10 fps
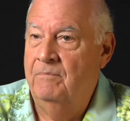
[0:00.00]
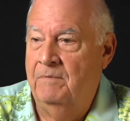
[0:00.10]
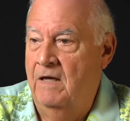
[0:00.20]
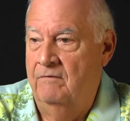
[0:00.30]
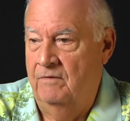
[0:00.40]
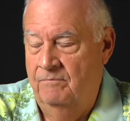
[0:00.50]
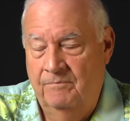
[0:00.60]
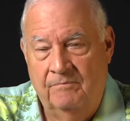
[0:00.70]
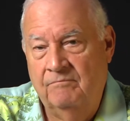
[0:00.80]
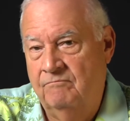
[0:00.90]
kind of a
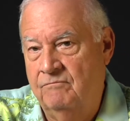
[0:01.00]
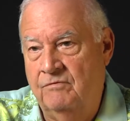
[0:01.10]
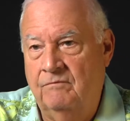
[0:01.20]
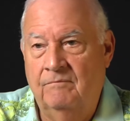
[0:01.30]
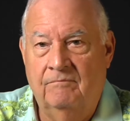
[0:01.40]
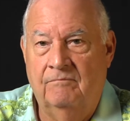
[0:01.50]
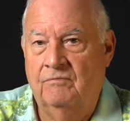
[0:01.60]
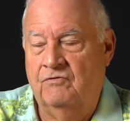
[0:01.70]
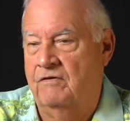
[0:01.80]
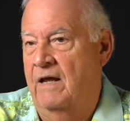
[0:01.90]

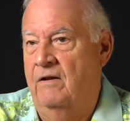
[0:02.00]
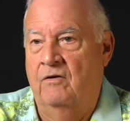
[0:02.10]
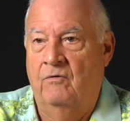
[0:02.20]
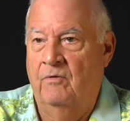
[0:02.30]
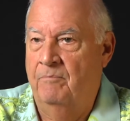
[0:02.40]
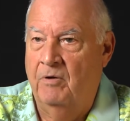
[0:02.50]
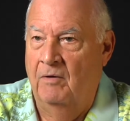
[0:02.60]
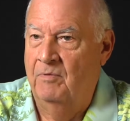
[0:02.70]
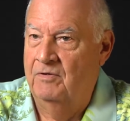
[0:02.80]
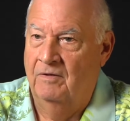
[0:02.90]
standard
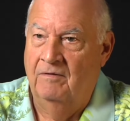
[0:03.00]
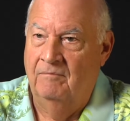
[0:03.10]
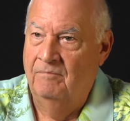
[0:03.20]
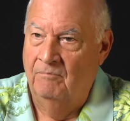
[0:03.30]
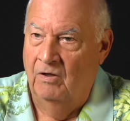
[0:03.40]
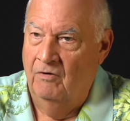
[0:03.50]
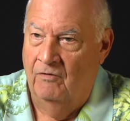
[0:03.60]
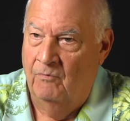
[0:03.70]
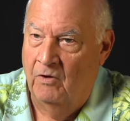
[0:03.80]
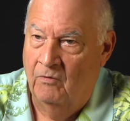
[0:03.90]
Republican, middle of
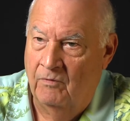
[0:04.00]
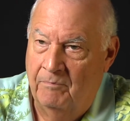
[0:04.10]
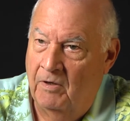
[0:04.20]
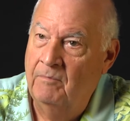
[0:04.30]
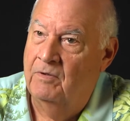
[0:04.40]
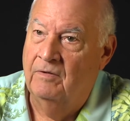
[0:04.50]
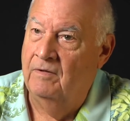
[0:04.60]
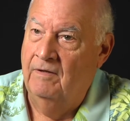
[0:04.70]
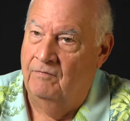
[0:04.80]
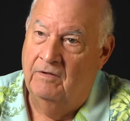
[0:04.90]
the road
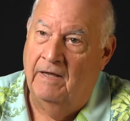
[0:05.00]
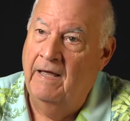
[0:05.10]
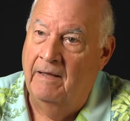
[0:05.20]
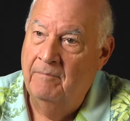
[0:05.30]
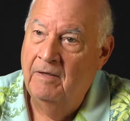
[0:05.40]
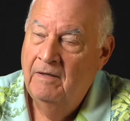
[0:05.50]
Republican at the time.